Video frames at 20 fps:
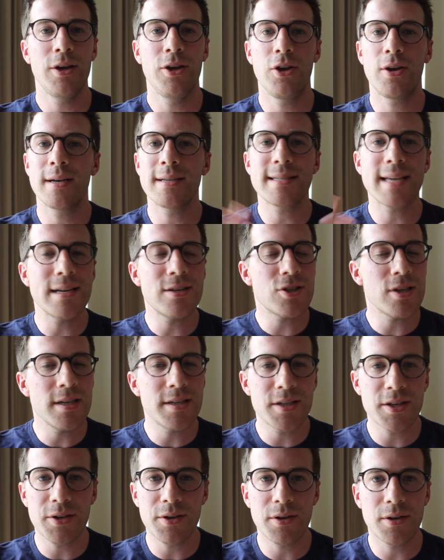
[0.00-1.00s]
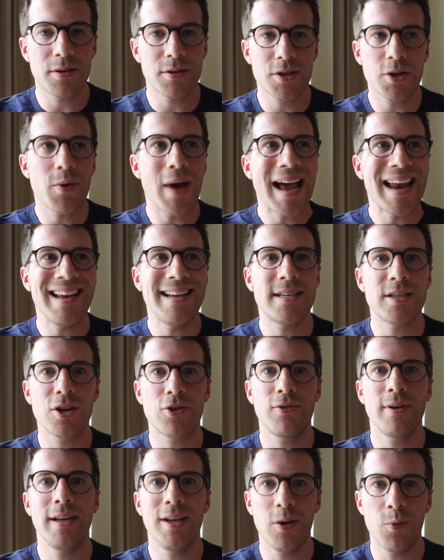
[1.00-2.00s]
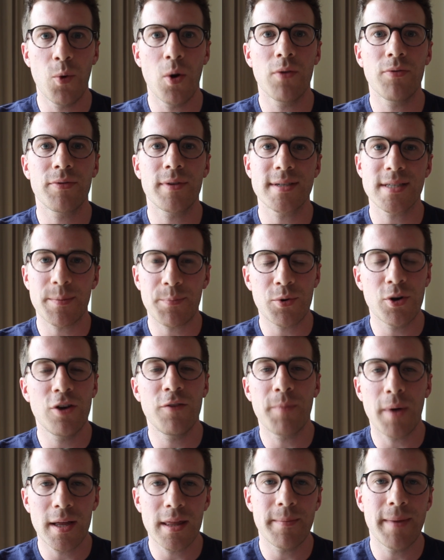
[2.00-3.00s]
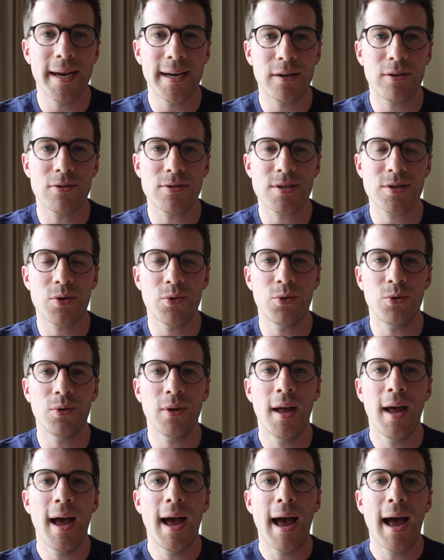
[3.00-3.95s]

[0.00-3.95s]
you can essentially do any degree you want that's approved by the medical school,